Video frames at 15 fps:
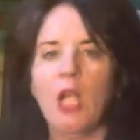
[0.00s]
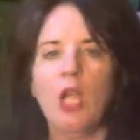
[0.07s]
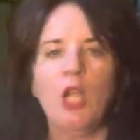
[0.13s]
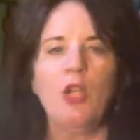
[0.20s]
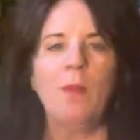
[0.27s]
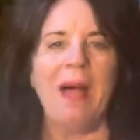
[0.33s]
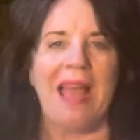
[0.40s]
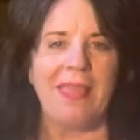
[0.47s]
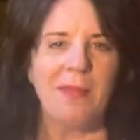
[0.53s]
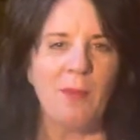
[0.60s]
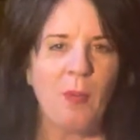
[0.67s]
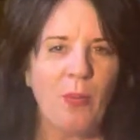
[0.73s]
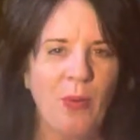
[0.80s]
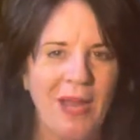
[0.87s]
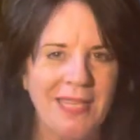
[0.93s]
you buy them a
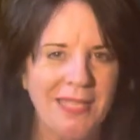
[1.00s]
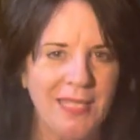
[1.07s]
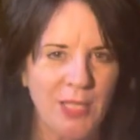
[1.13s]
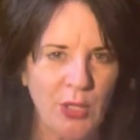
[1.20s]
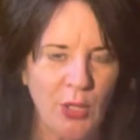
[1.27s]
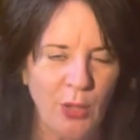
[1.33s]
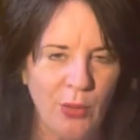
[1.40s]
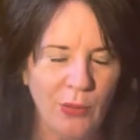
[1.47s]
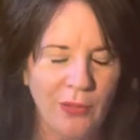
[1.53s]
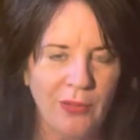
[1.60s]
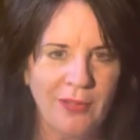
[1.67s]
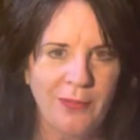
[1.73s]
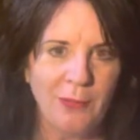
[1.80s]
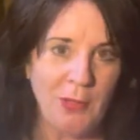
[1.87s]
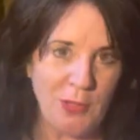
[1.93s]
present too
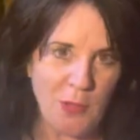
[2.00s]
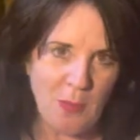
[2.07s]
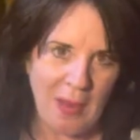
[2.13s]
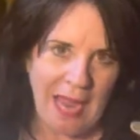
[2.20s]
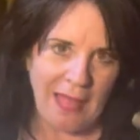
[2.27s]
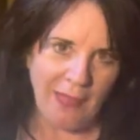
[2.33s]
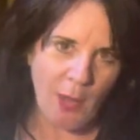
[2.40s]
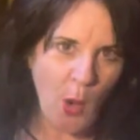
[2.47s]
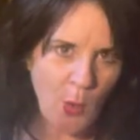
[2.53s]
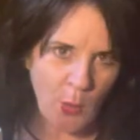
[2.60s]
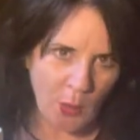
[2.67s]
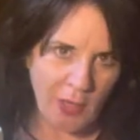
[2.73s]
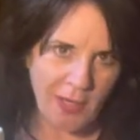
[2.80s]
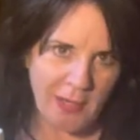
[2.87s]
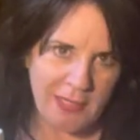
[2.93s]
when you buy the
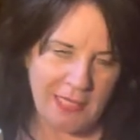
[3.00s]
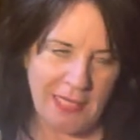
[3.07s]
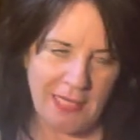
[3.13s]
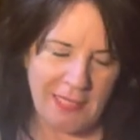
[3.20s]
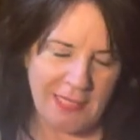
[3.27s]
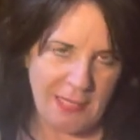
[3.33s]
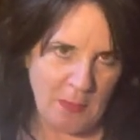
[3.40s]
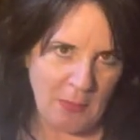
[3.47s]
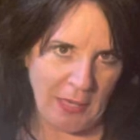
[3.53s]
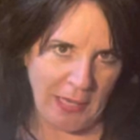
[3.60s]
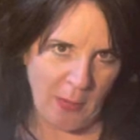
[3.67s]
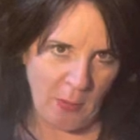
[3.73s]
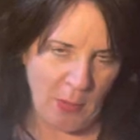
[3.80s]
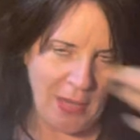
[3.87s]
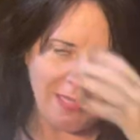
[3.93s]
older sibling
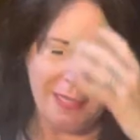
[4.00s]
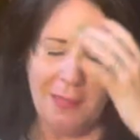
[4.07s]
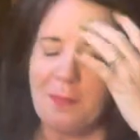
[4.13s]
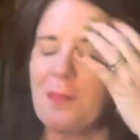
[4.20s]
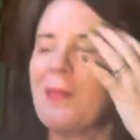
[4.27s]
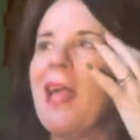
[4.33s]
a present.